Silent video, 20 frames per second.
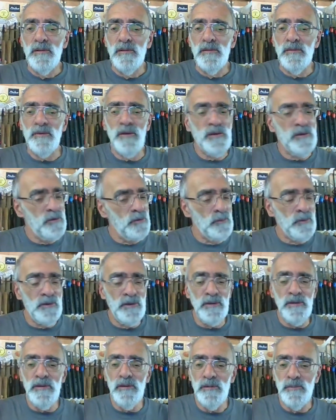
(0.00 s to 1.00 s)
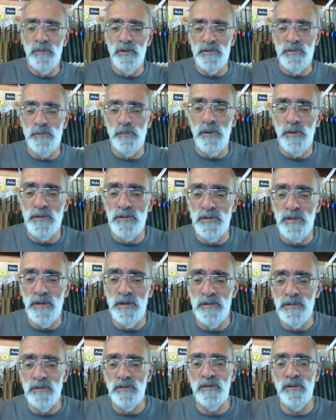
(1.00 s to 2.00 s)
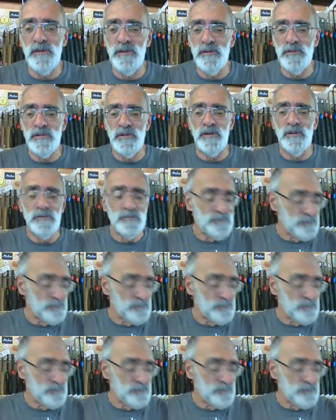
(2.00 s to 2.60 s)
Thank you, Lee. Much appreciated. Thank you, sir.